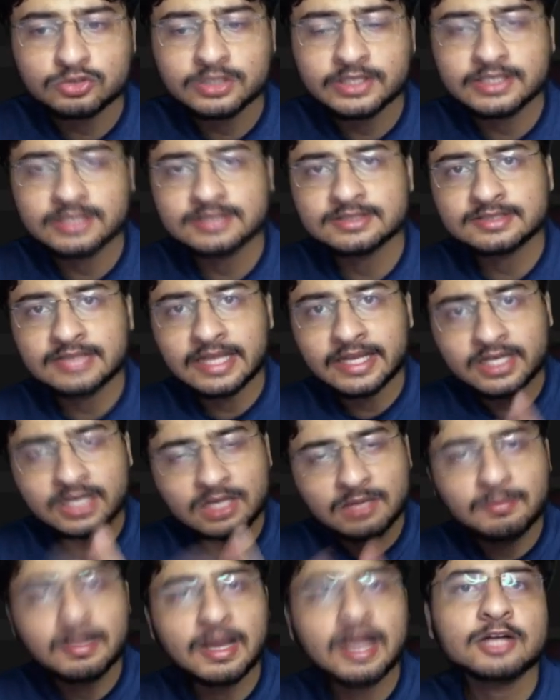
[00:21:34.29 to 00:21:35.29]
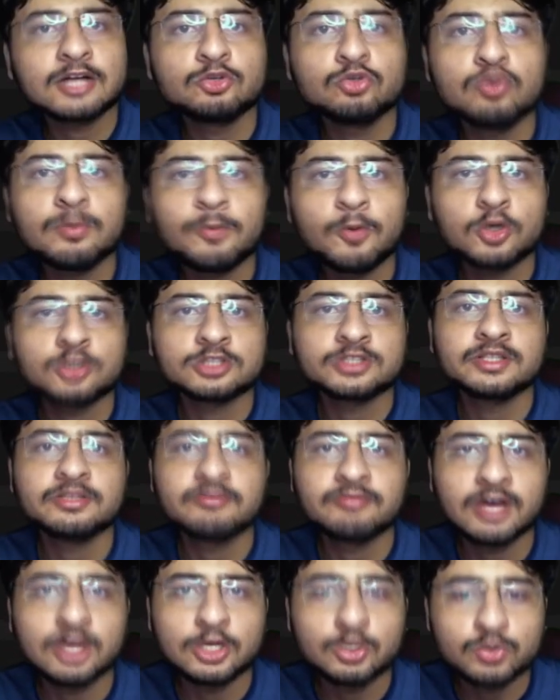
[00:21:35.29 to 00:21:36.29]
that it cycle back to a
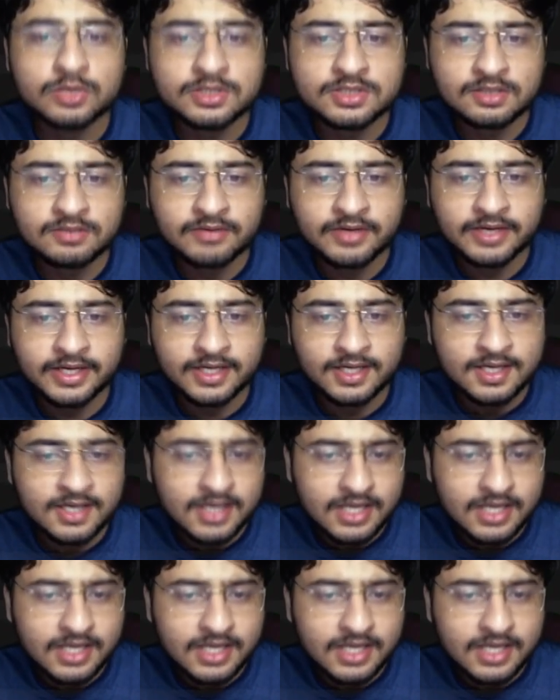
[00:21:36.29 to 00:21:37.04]
positive value itself, right?